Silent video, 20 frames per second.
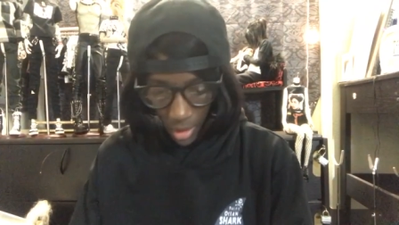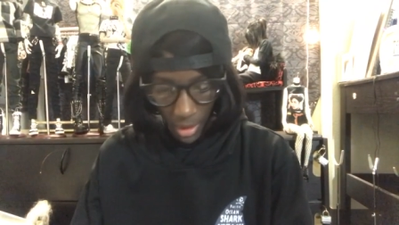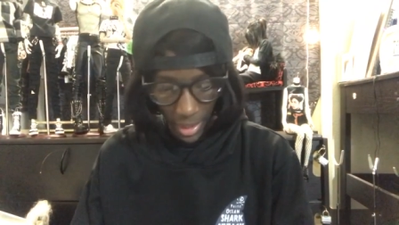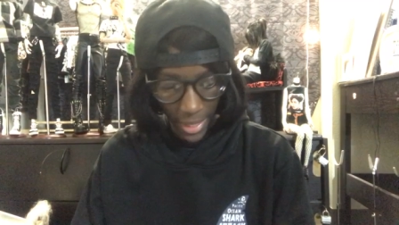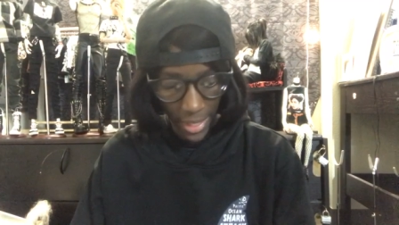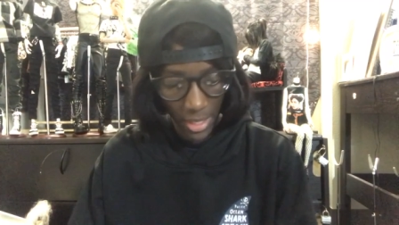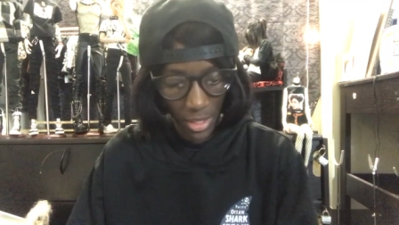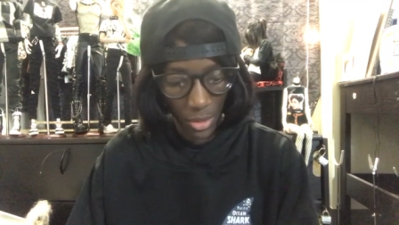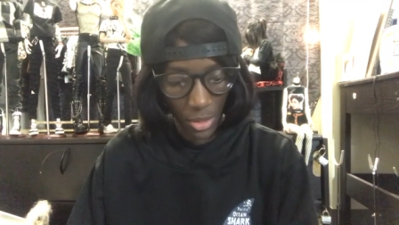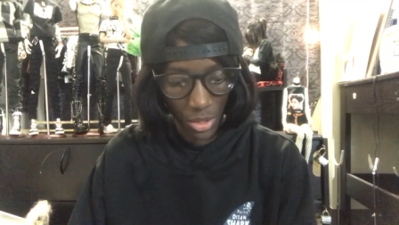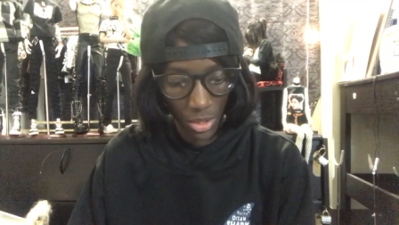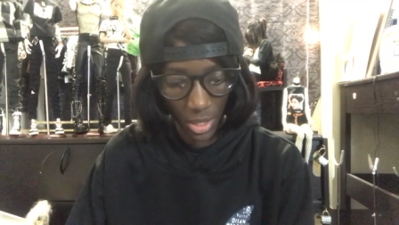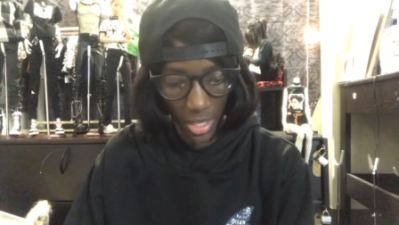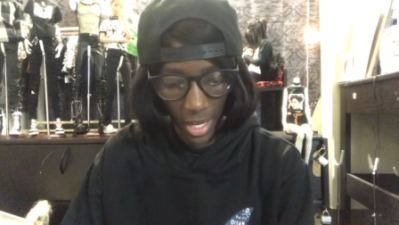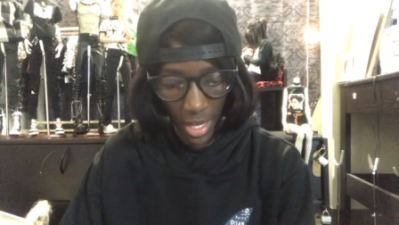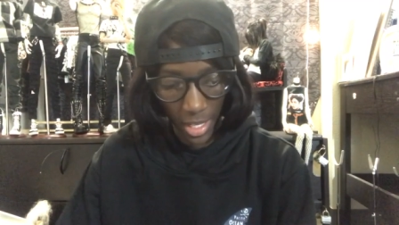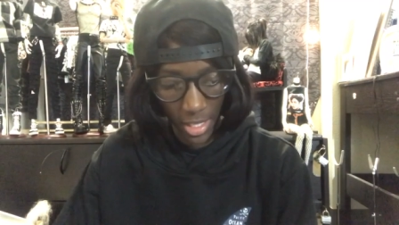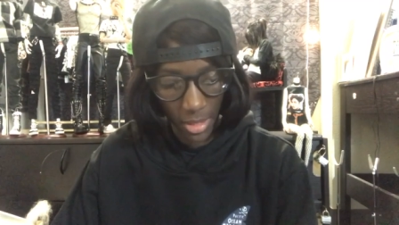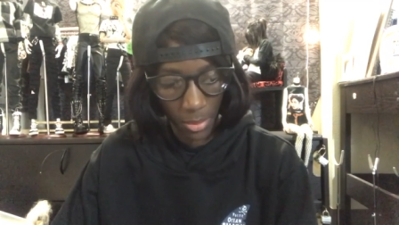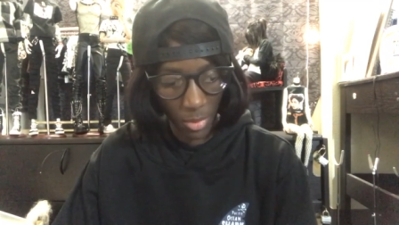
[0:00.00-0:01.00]
like I told you
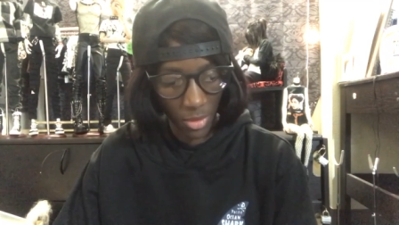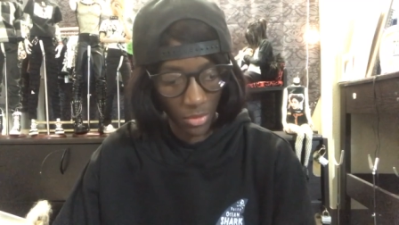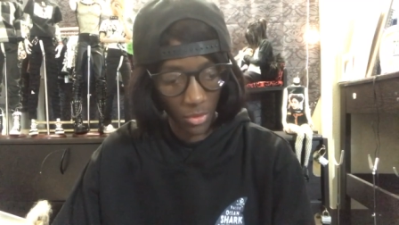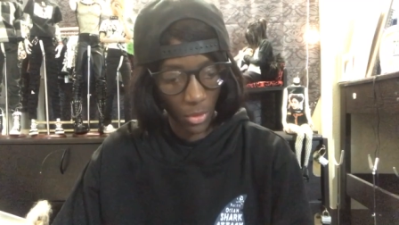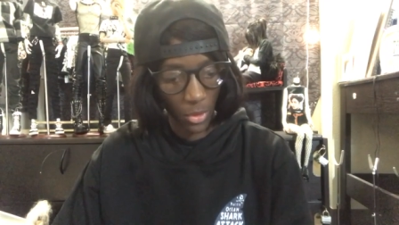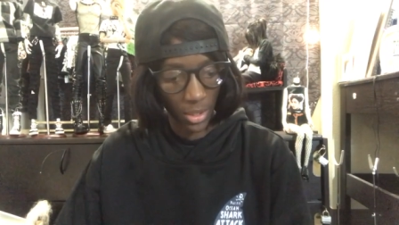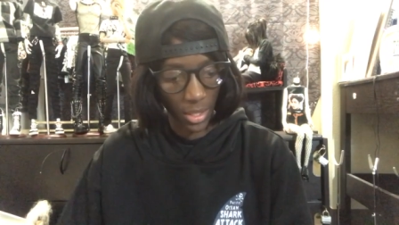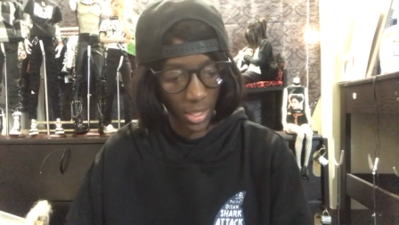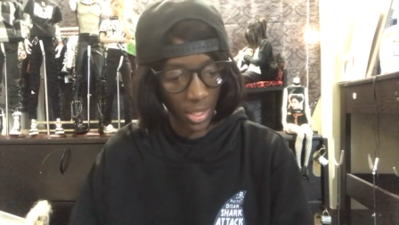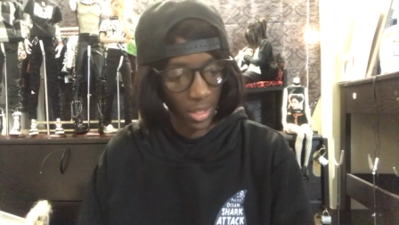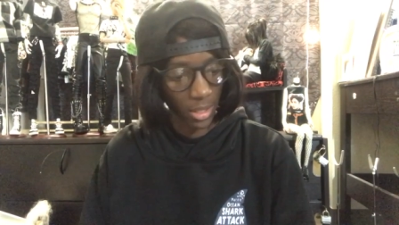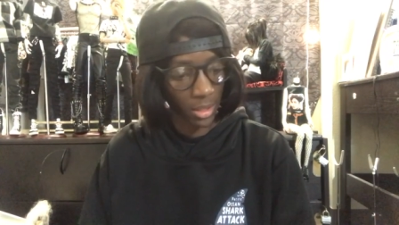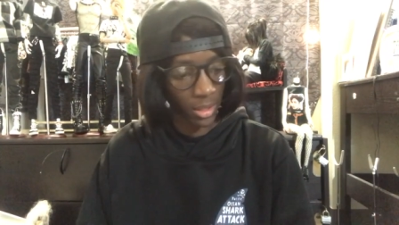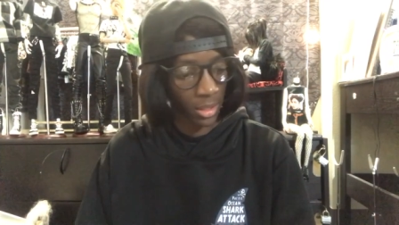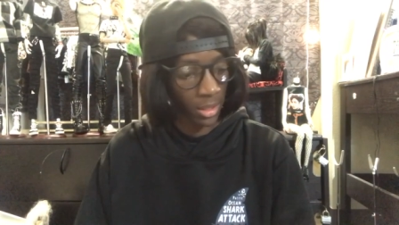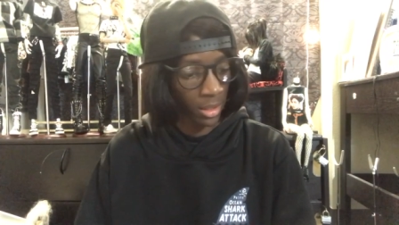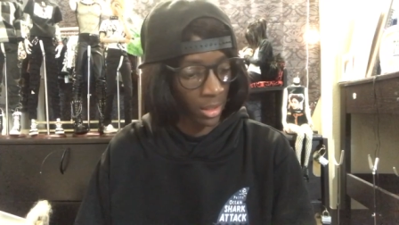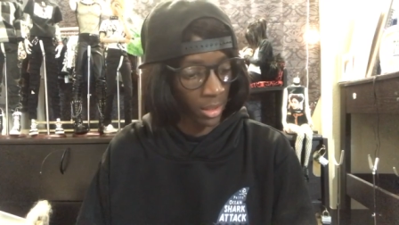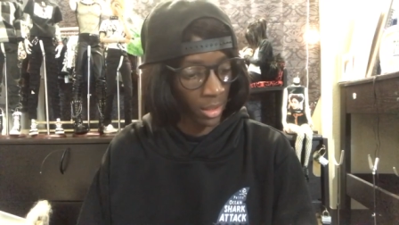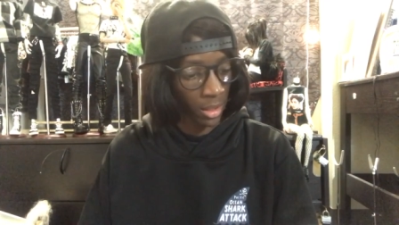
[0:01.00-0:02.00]
guys before,
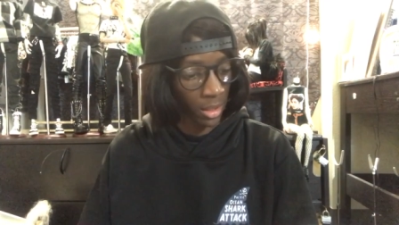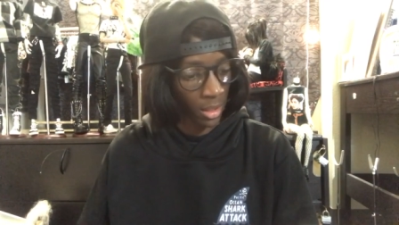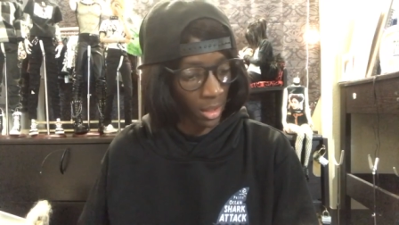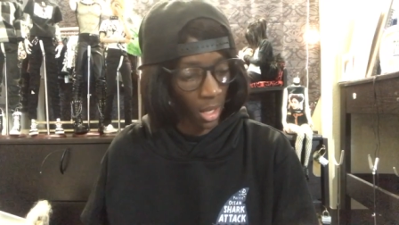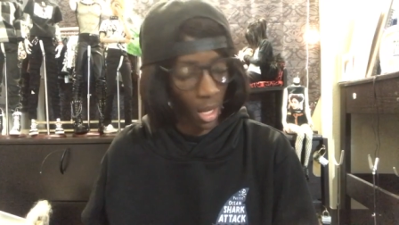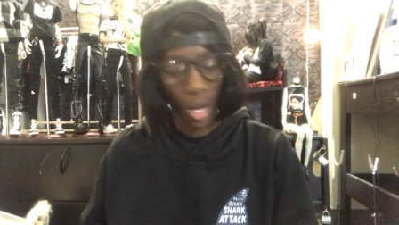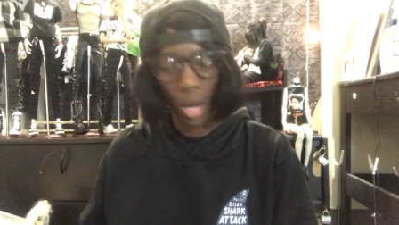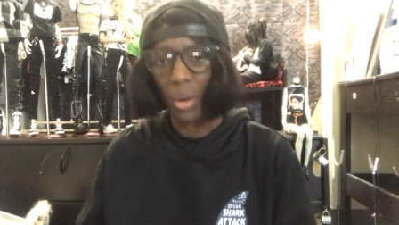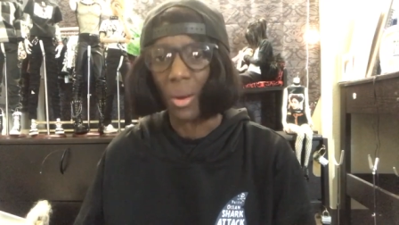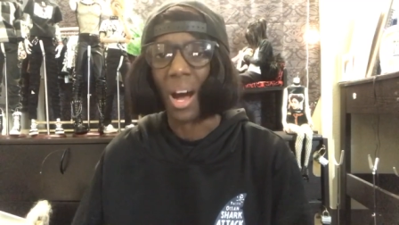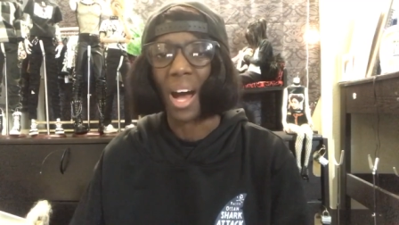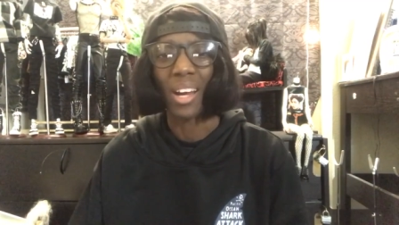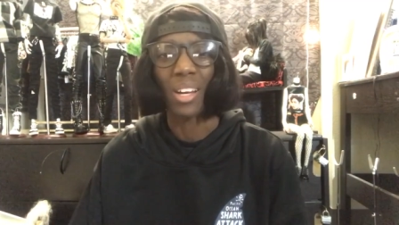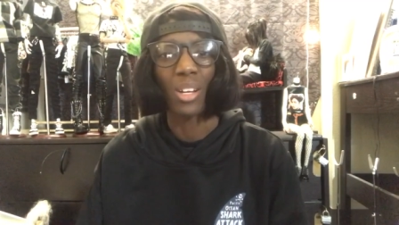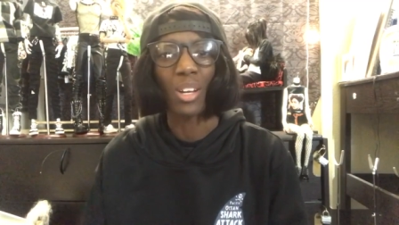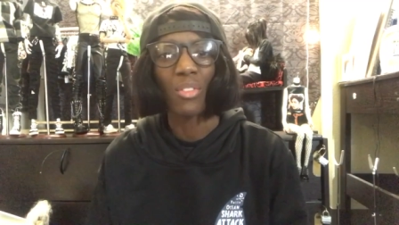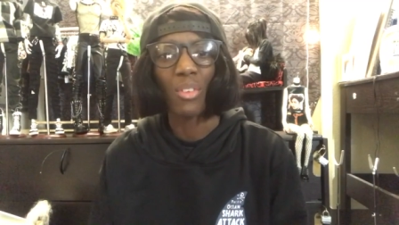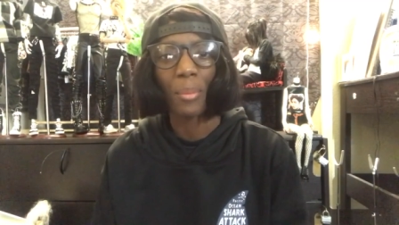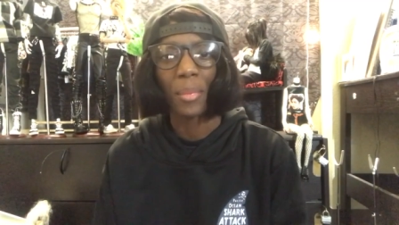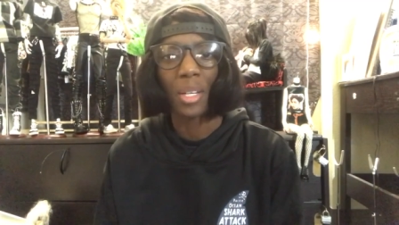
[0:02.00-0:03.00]
oh, I don't
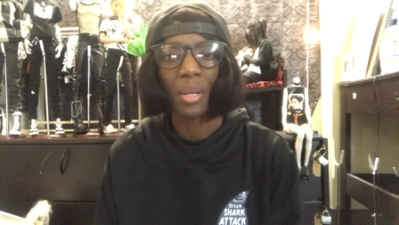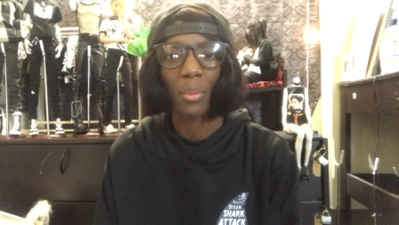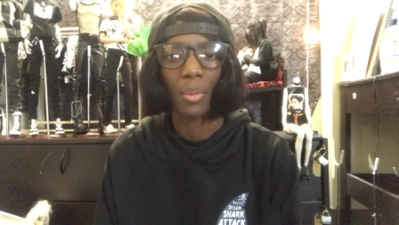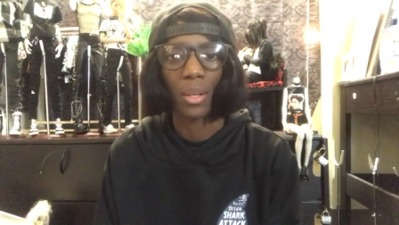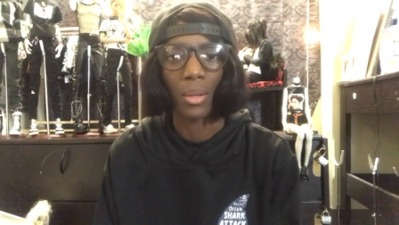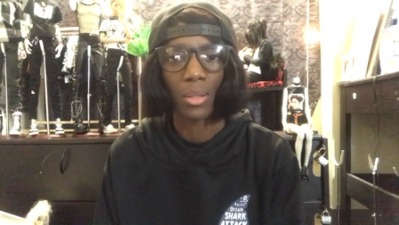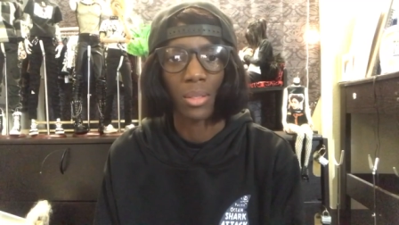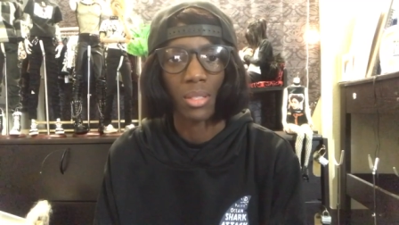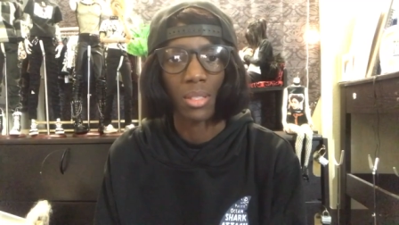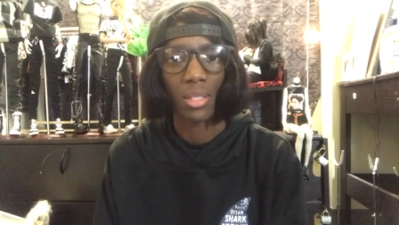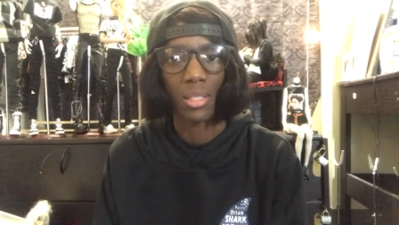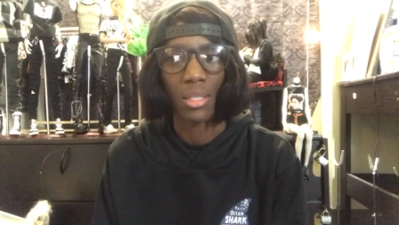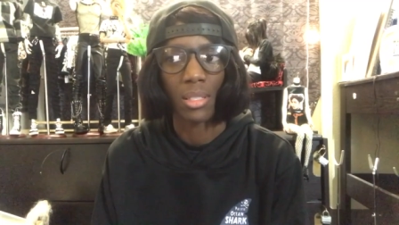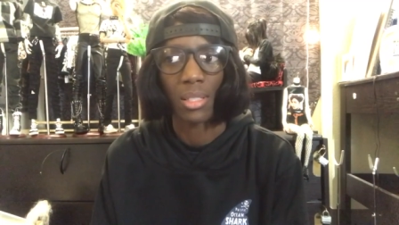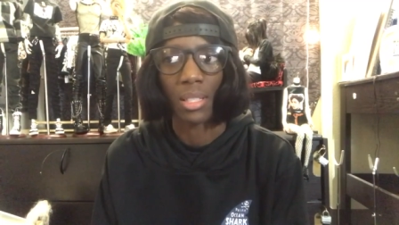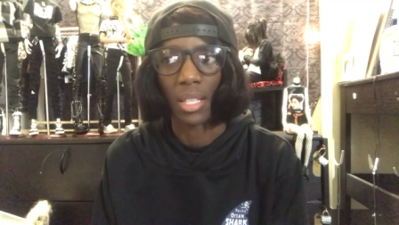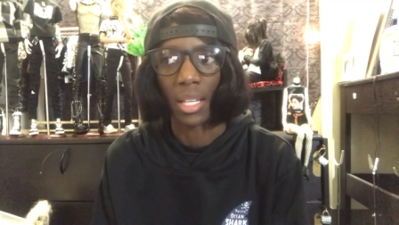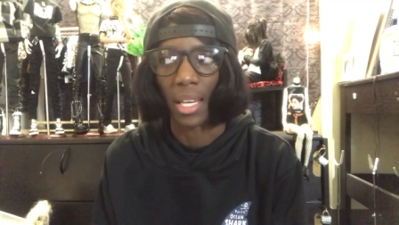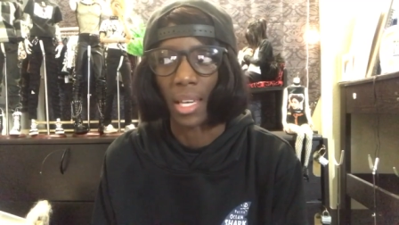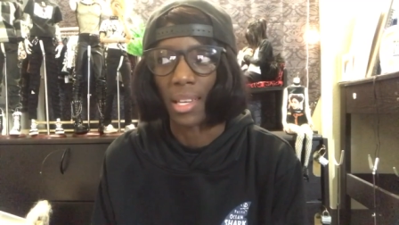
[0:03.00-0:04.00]
know if I'm going to post this
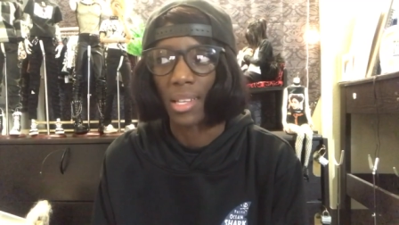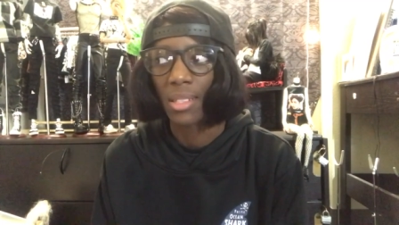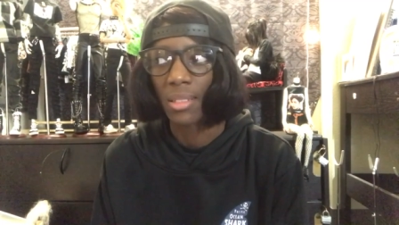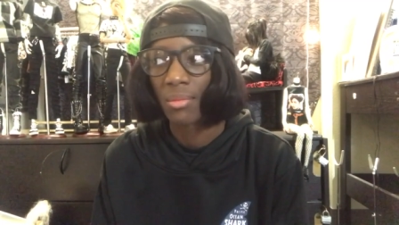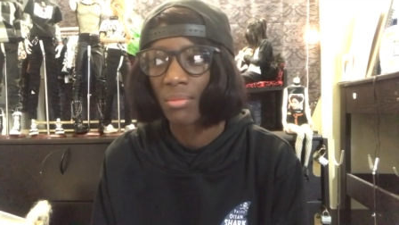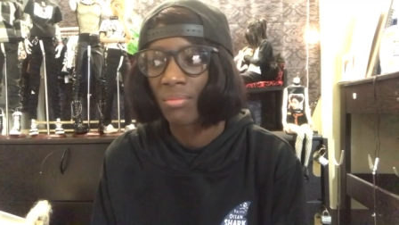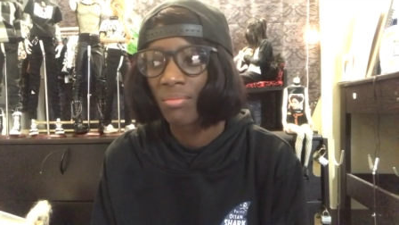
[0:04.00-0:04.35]
today.